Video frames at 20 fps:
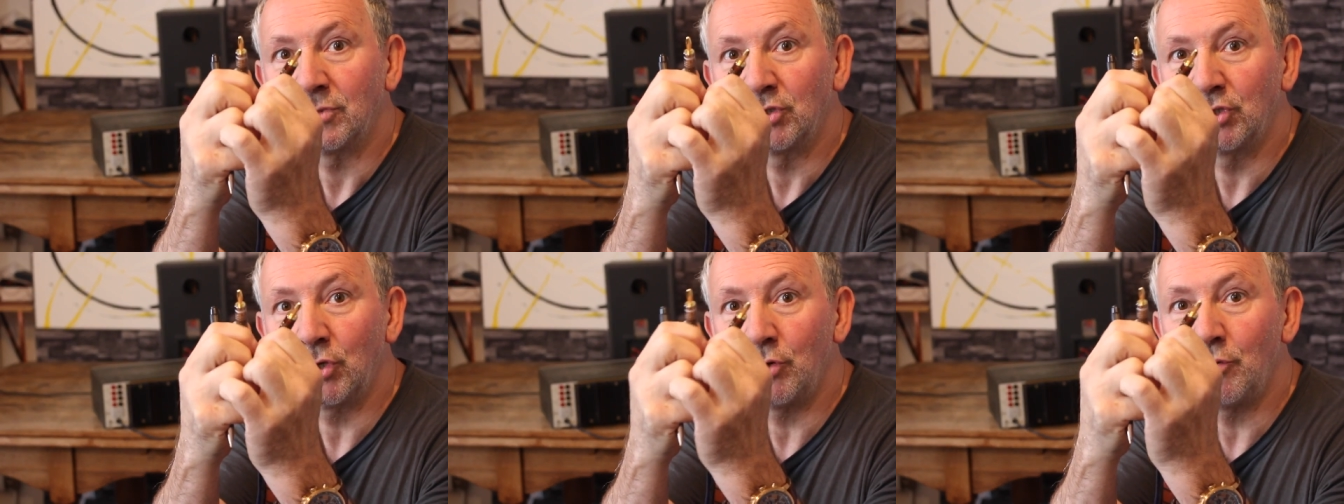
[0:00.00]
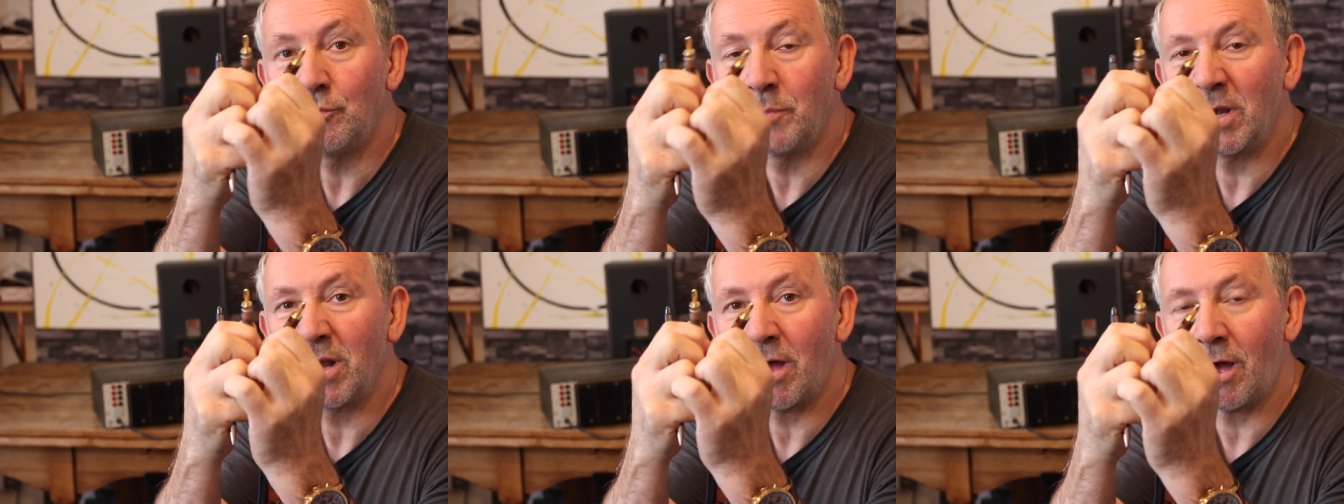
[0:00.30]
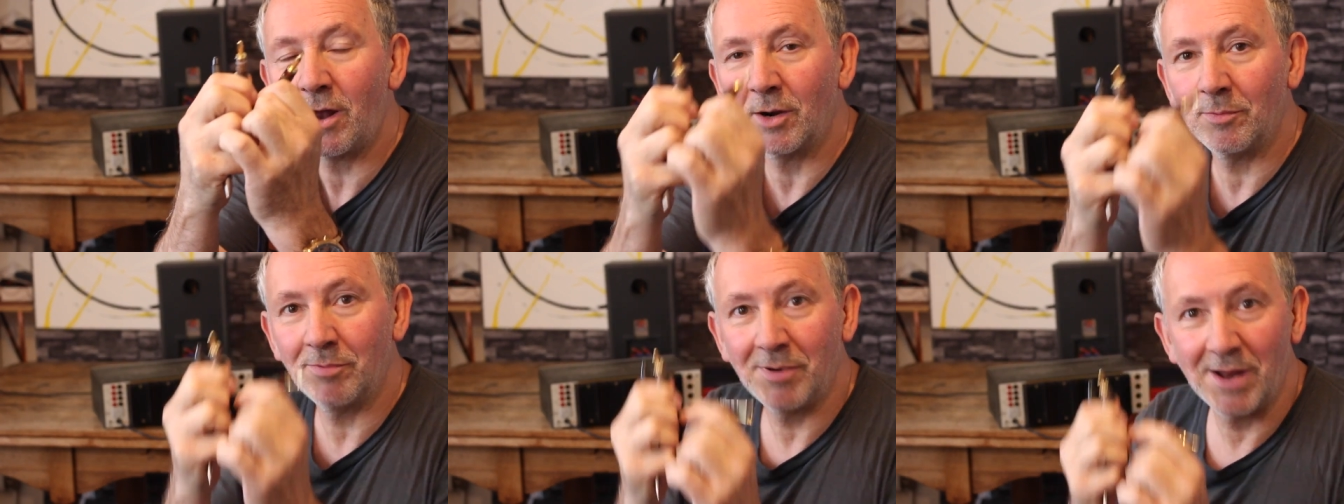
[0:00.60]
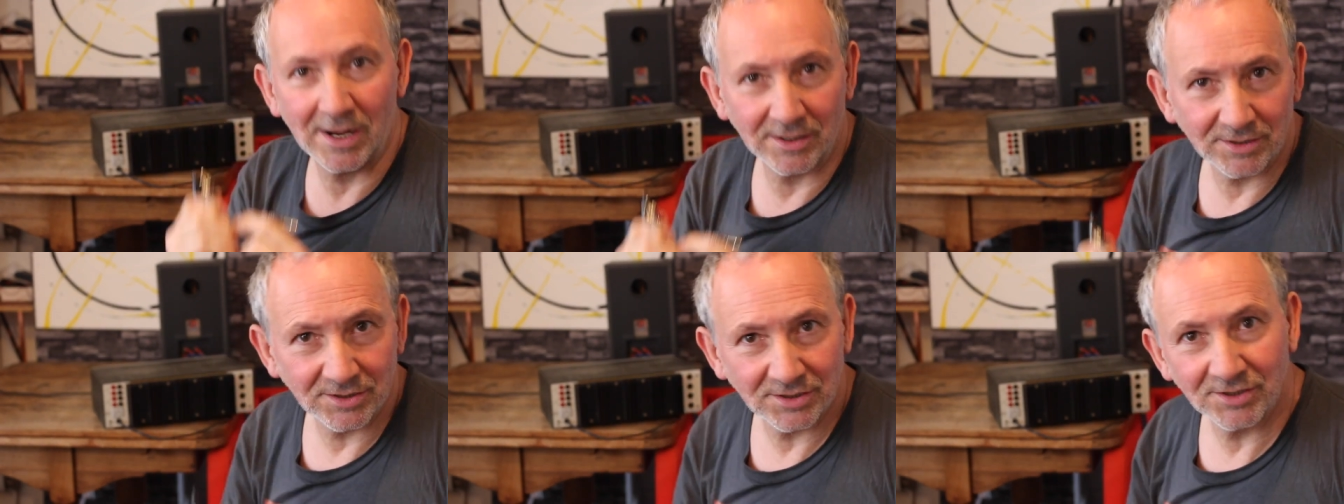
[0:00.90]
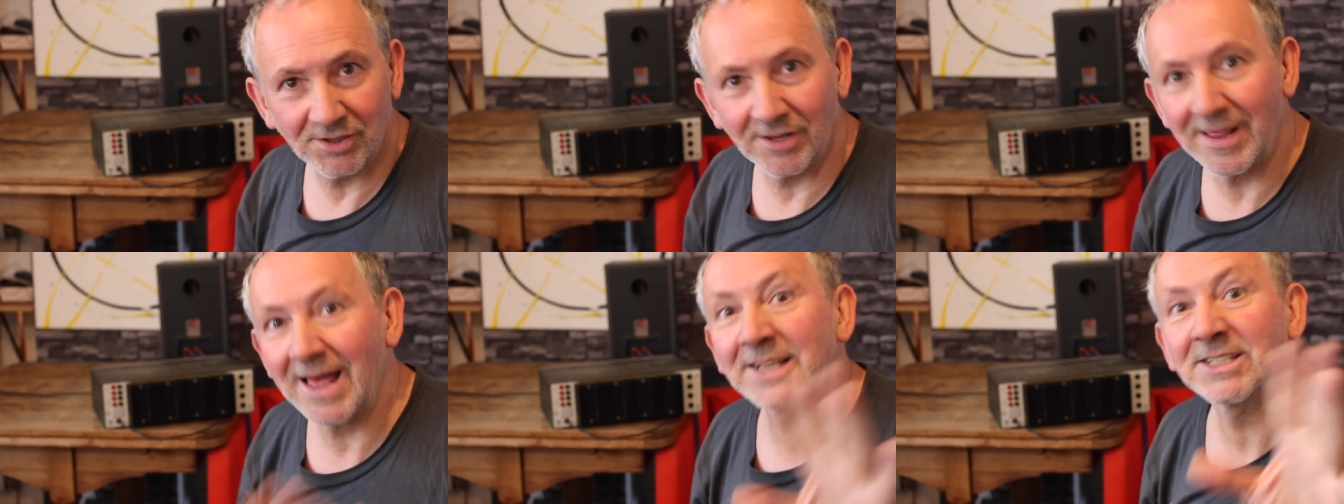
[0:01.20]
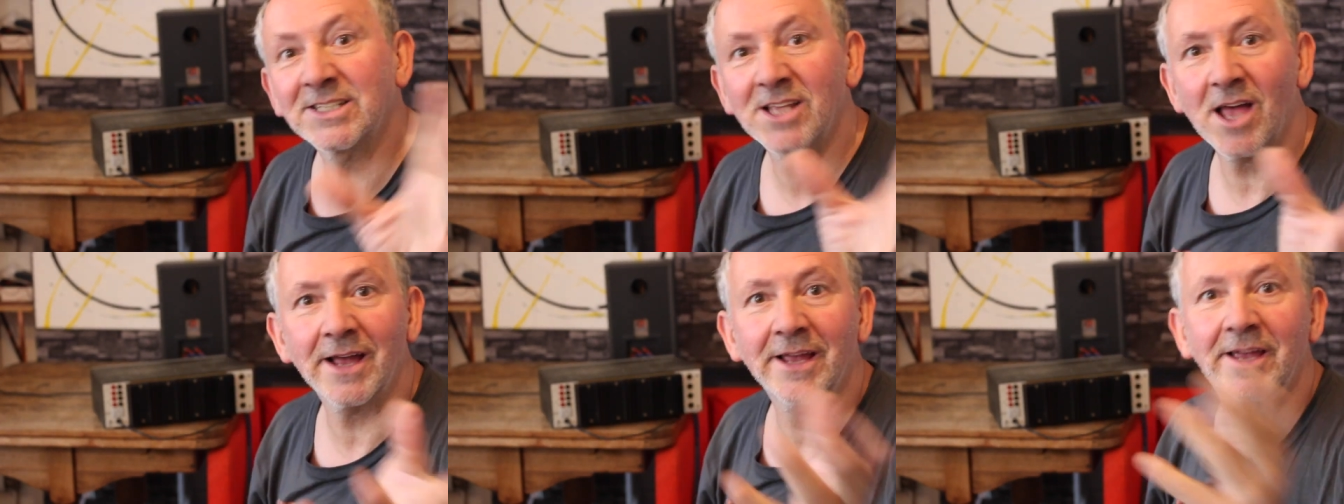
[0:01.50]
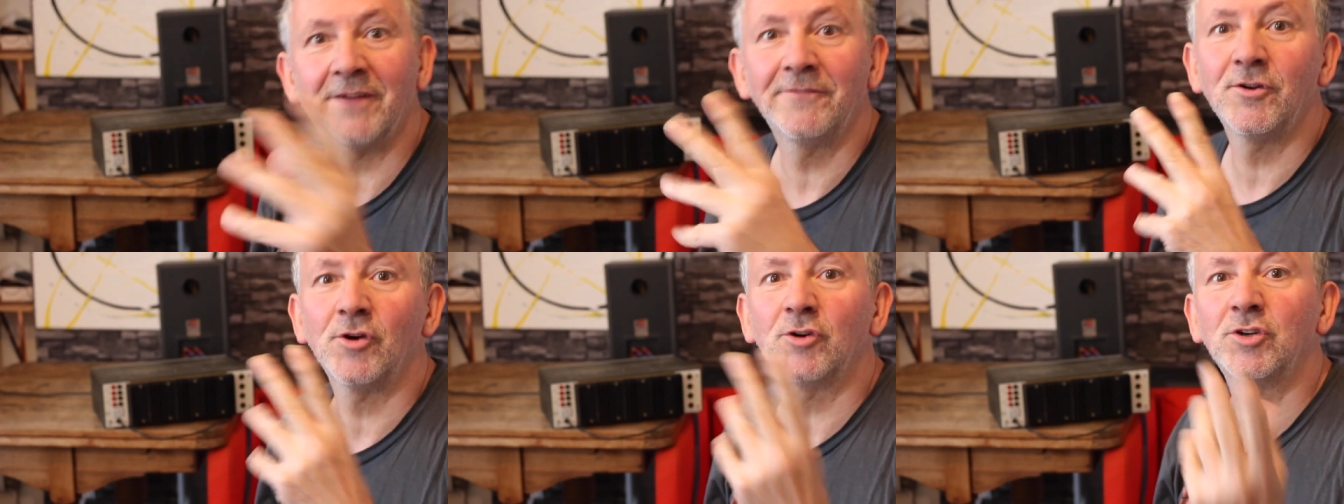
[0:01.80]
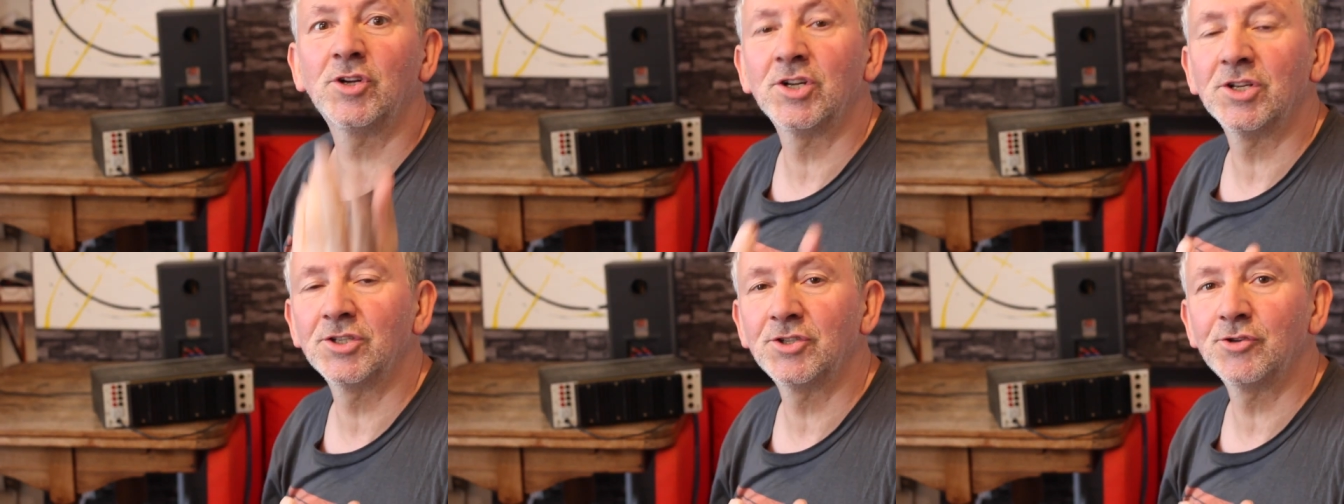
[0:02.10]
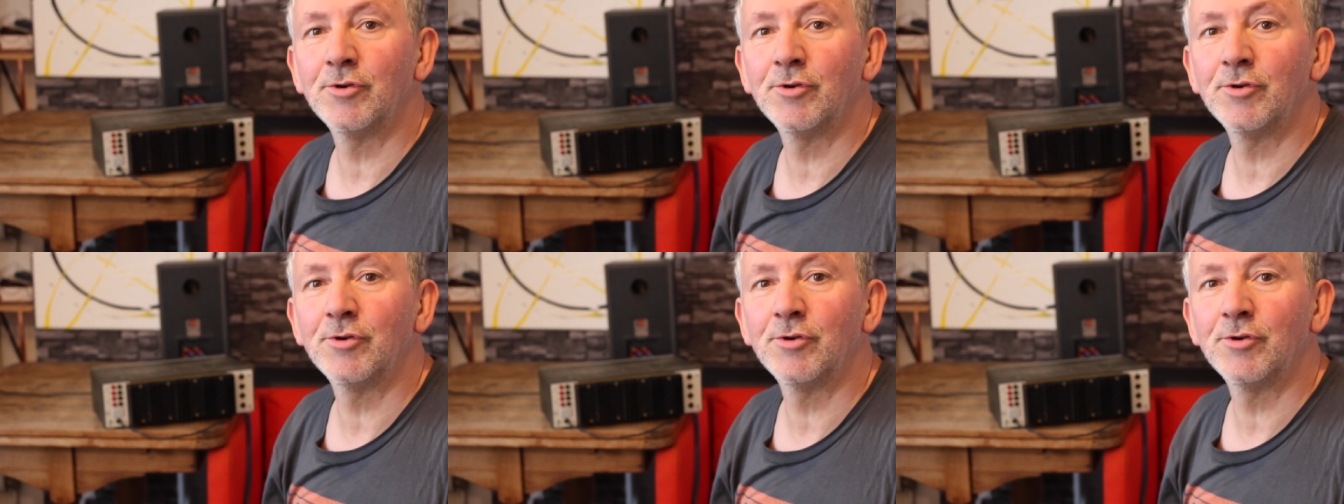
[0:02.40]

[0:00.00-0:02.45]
two banana plugs. So that's like if you're going